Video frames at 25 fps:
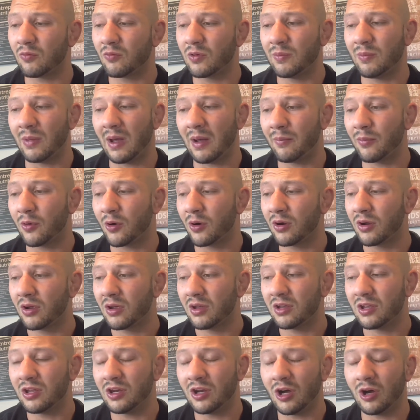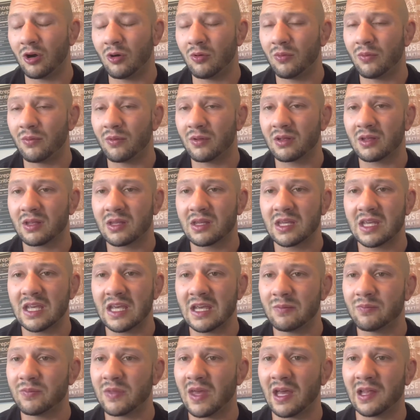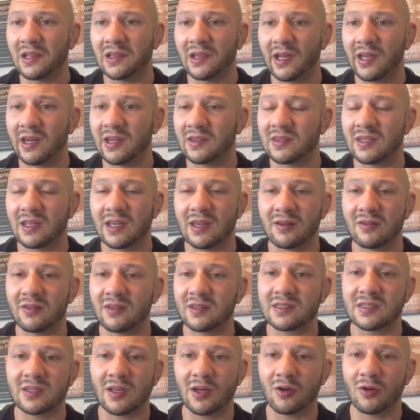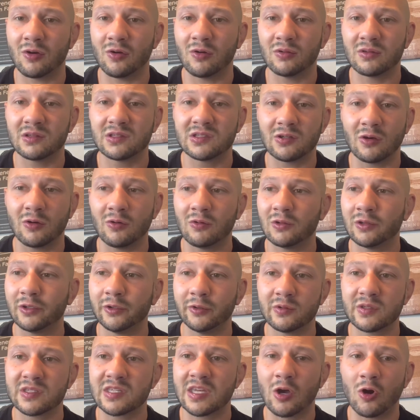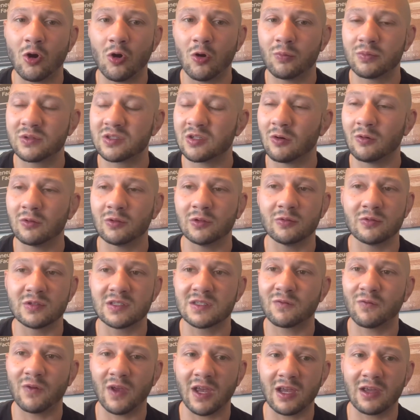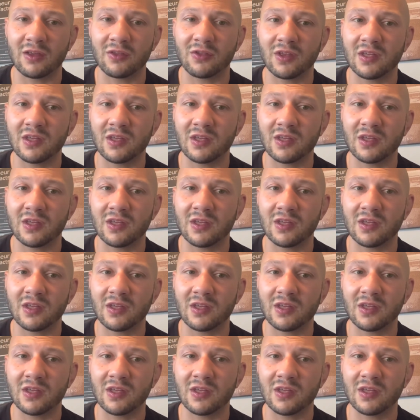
Remember, you know, keep that light at the end of the tunnel. Don't lose hope. Don't lose faith.